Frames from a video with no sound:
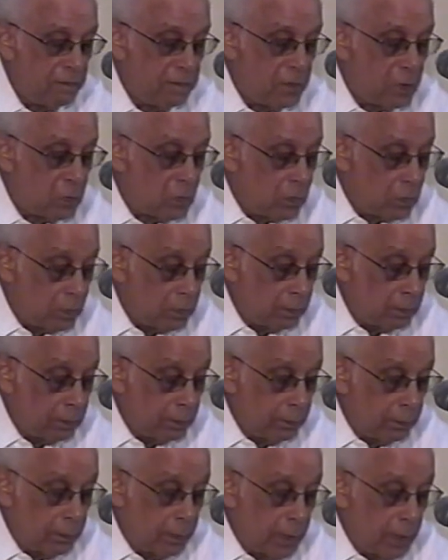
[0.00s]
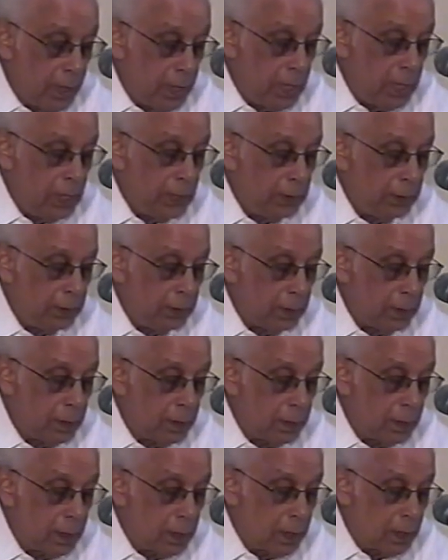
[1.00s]
review in
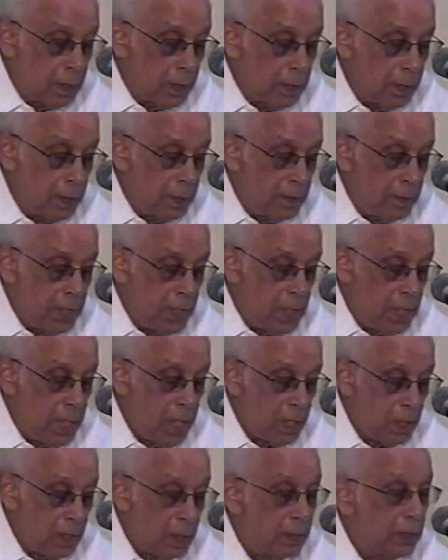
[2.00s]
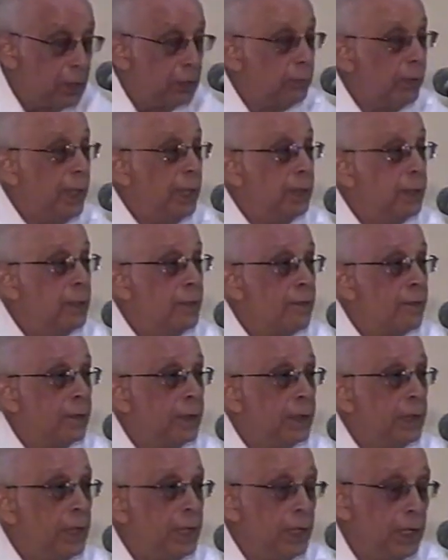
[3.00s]
the year
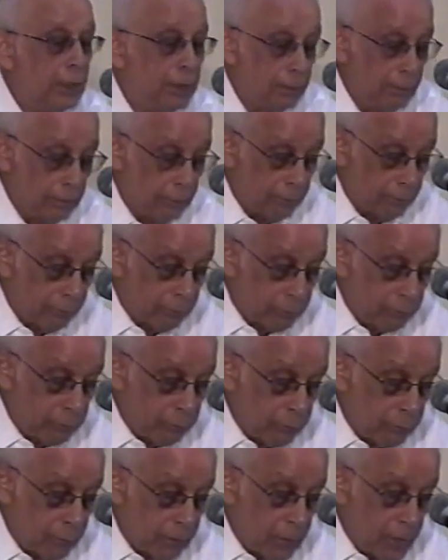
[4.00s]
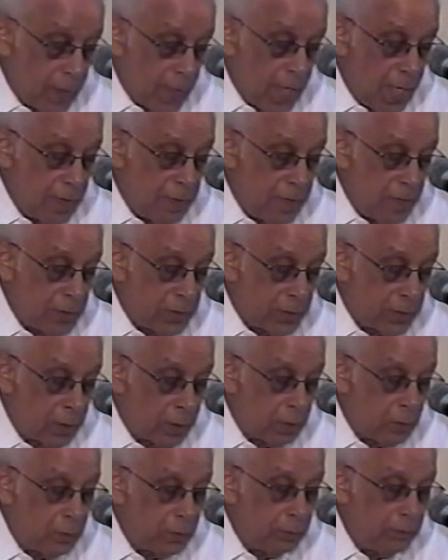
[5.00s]
2013, and
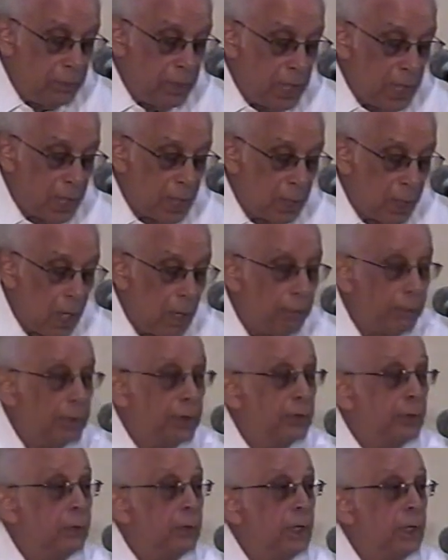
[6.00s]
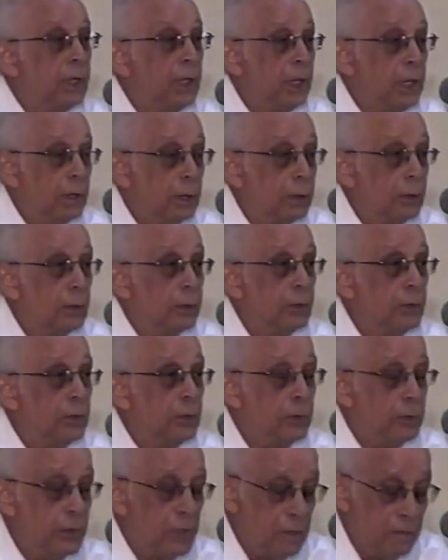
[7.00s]
this could be an opportunity
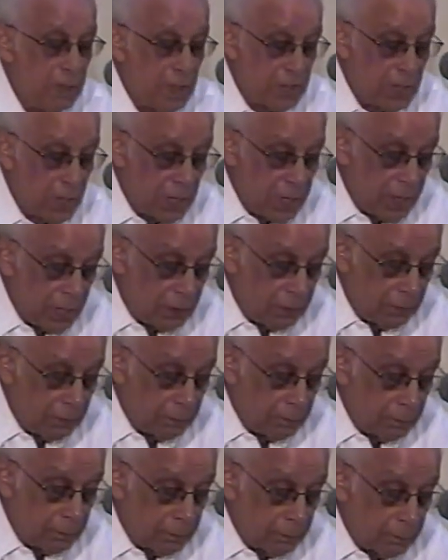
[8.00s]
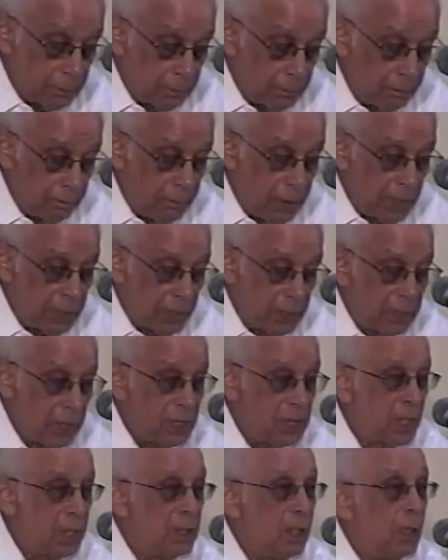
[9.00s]
to revisit it, but it
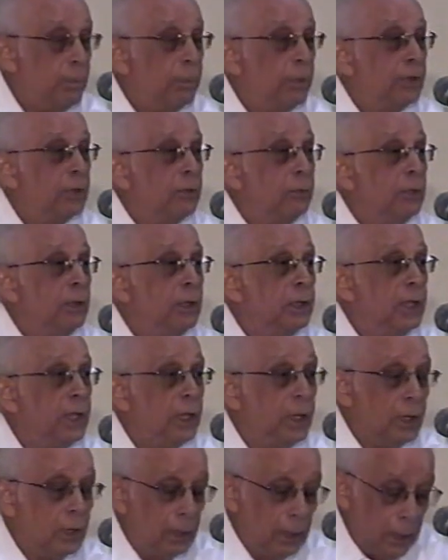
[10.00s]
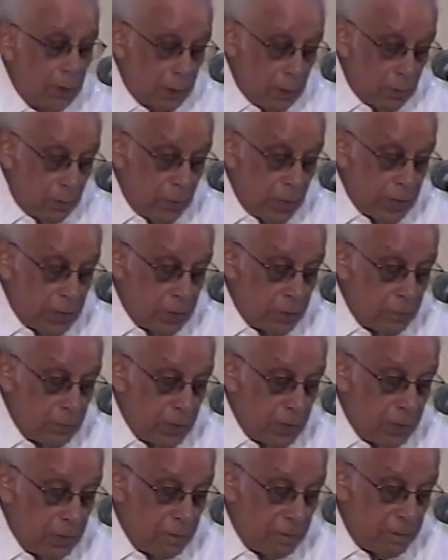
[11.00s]
is an opportunity which
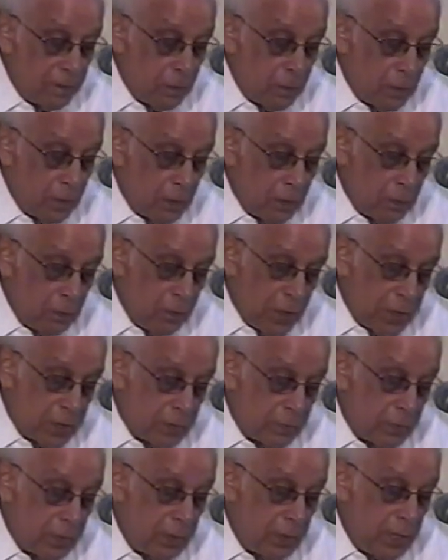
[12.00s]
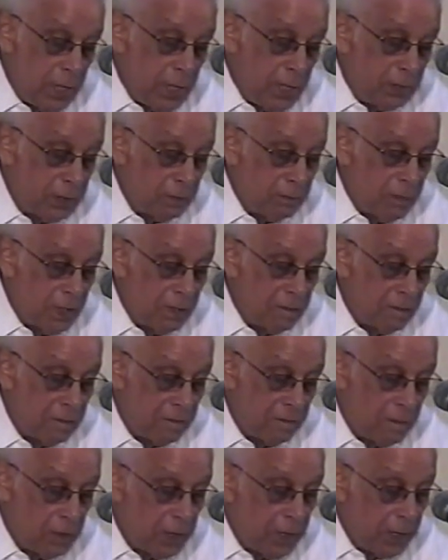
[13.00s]
would need to be
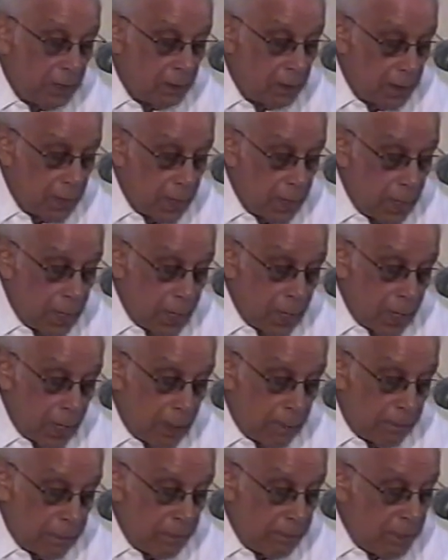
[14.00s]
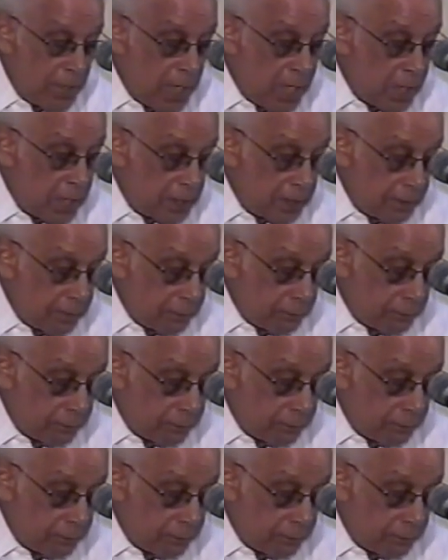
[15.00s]
fully prepared.